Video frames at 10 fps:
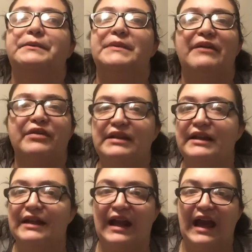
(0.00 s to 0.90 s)
Everything
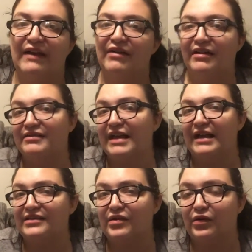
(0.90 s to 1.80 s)
that I have
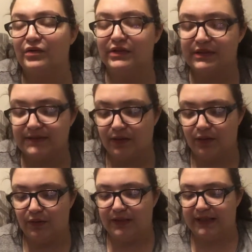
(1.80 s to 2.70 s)
has sold.
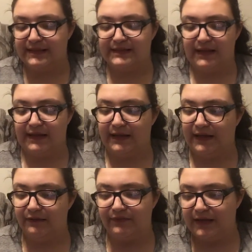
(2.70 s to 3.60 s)
So like I said,
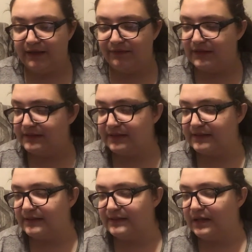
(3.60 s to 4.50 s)
if this
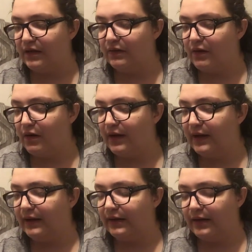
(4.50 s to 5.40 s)
doesn't sell
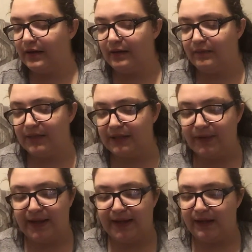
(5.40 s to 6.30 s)
on
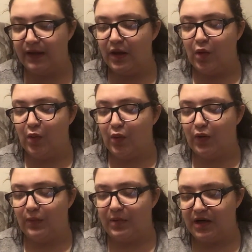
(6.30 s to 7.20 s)
eBay
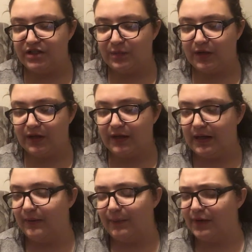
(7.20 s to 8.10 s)
or Poshmark,
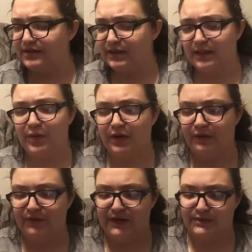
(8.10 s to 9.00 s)
I'm also going to put it on
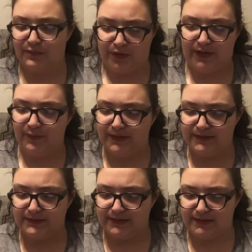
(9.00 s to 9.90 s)
Facebook Marketplace
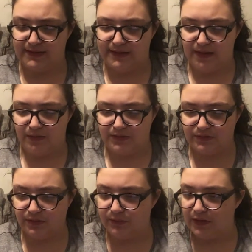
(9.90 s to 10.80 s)
because I think that would do
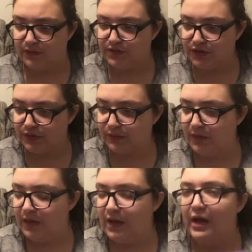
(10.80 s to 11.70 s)
well too.
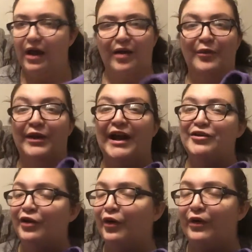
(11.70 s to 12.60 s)
But I
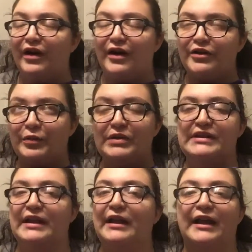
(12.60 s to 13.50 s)
know
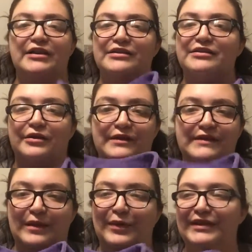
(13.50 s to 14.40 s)
100% I can just throw this
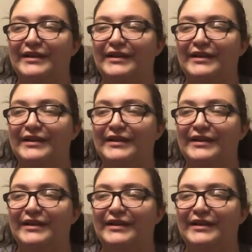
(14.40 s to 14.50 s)
up in